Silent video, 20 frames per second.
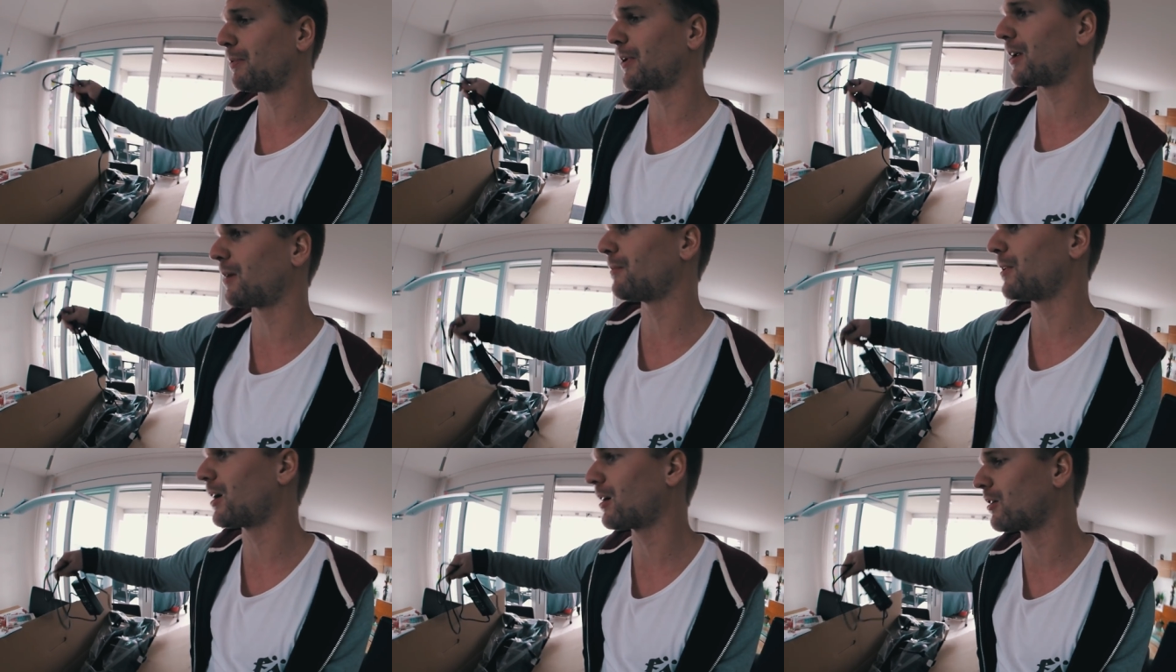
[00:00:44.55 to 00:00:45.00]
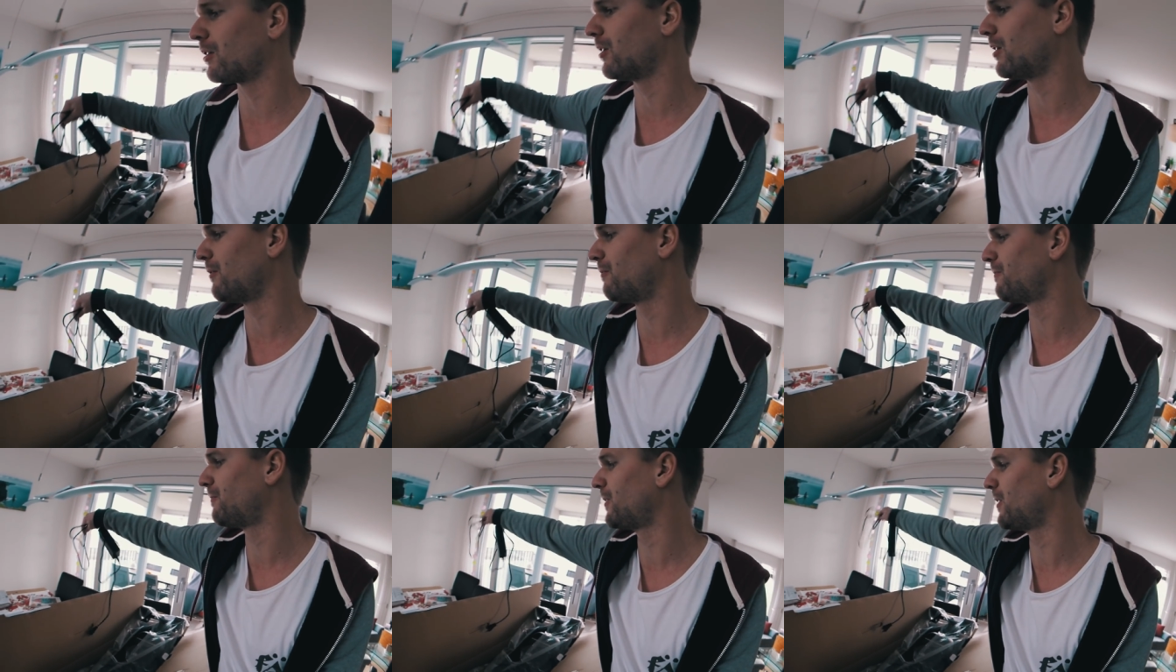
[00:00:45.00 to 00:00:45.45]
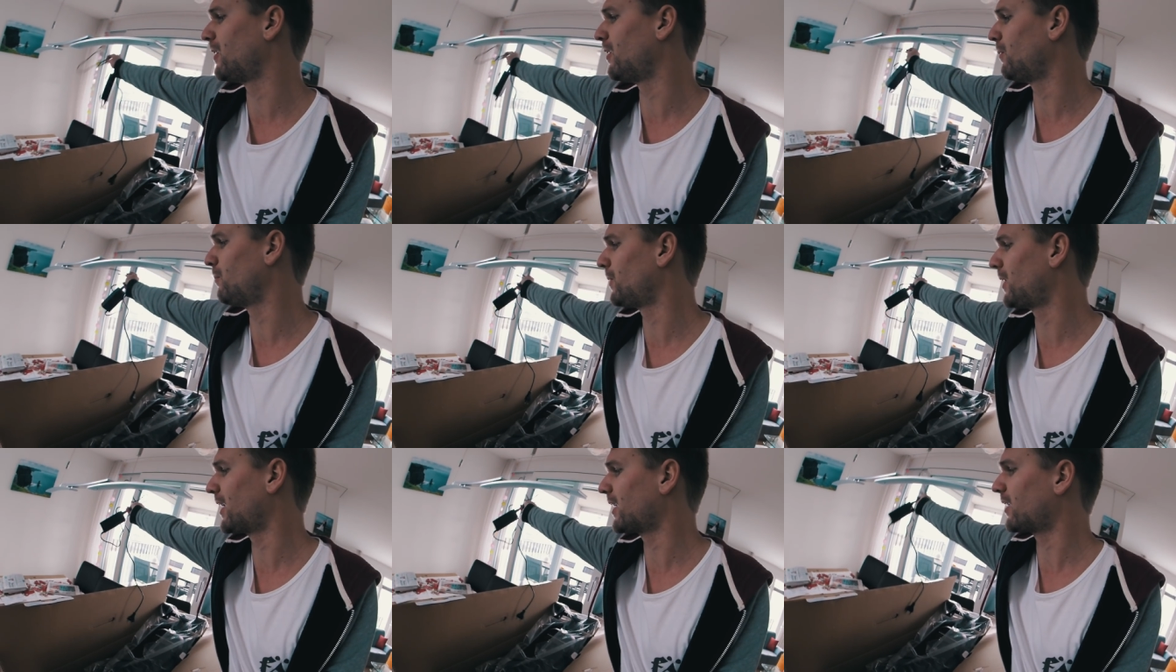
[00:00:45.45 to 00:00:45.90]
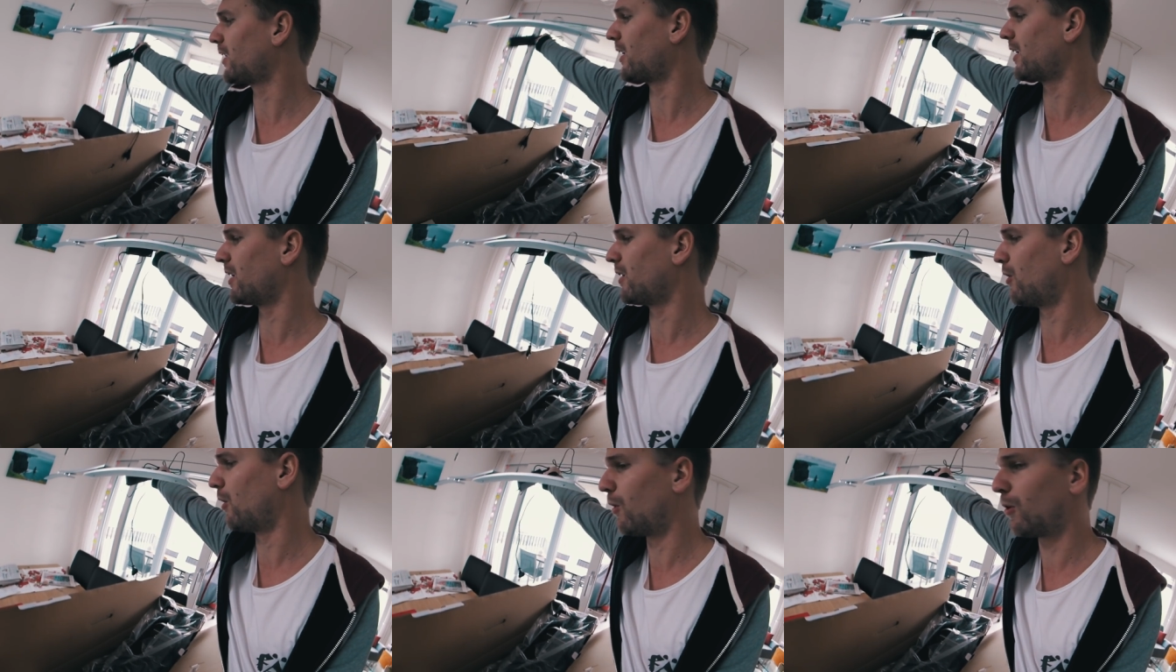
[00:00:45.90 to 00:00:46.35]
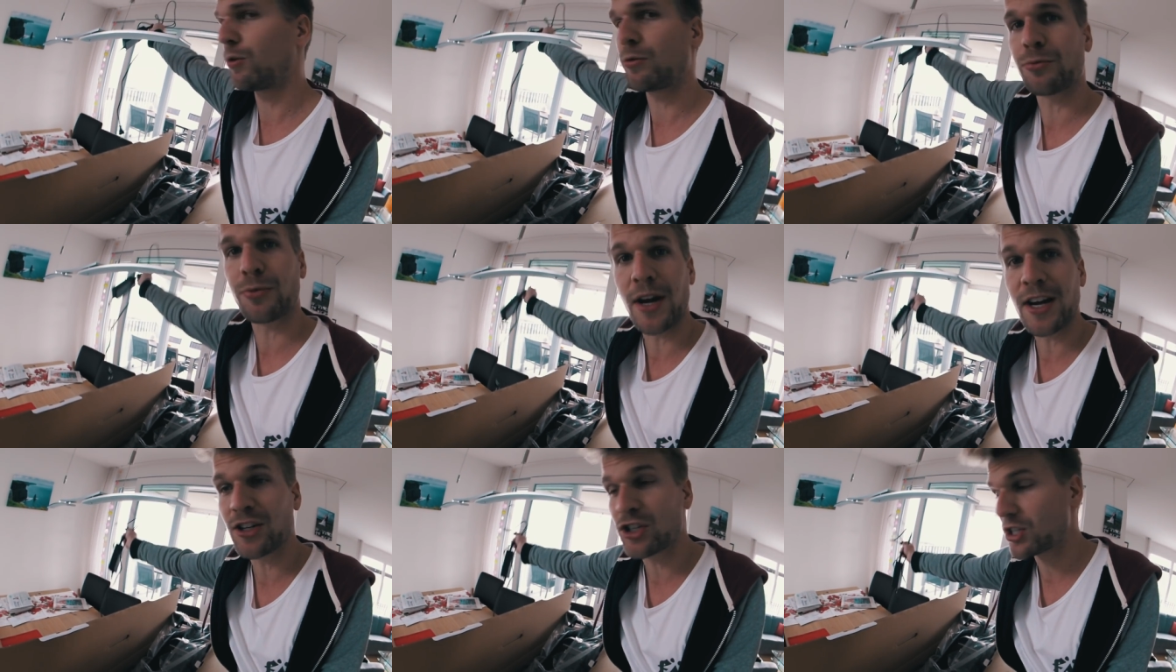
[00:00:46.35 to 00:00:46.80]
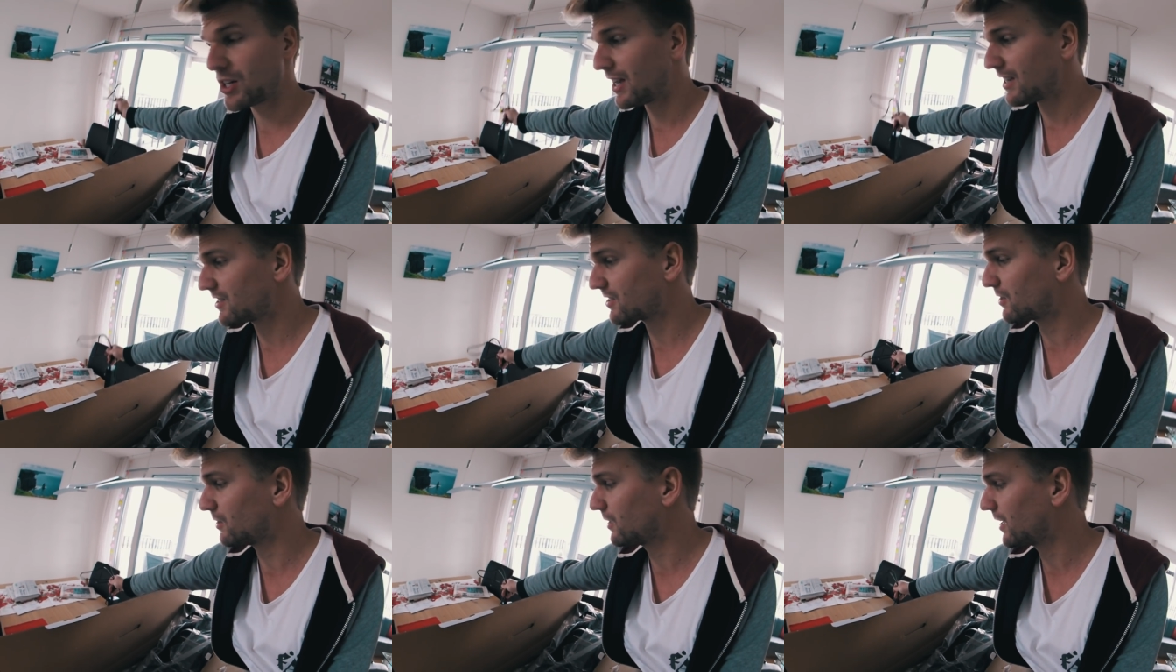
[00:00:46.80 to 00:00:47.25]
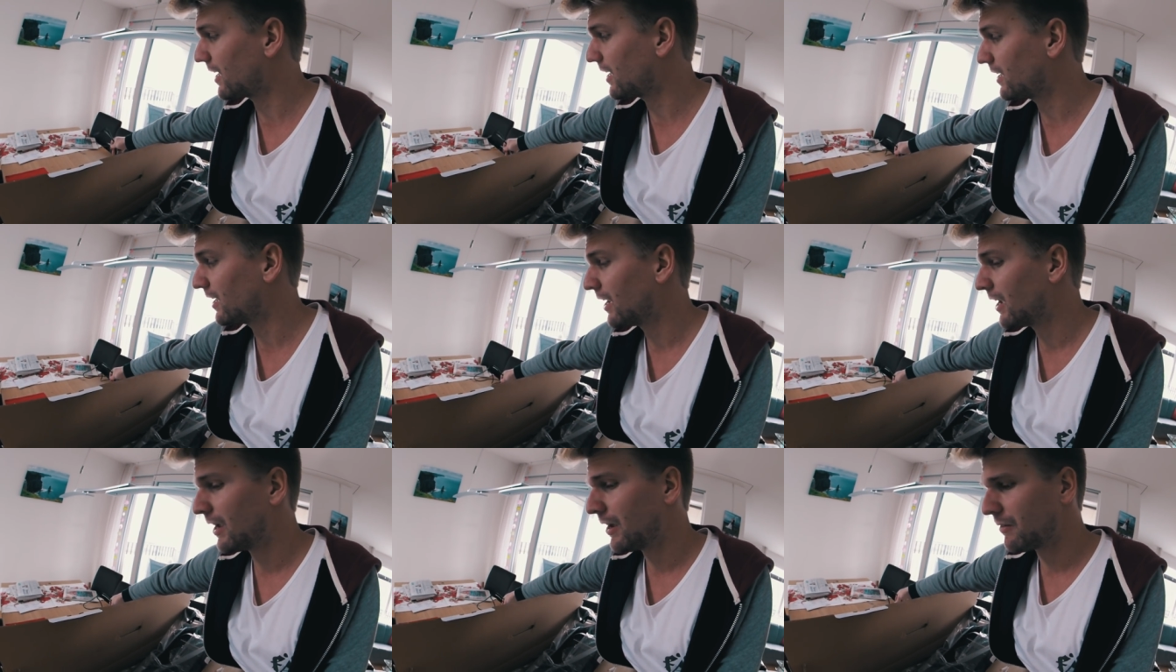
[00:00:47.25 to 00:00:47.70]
but I'm not gonna film like a whole range test today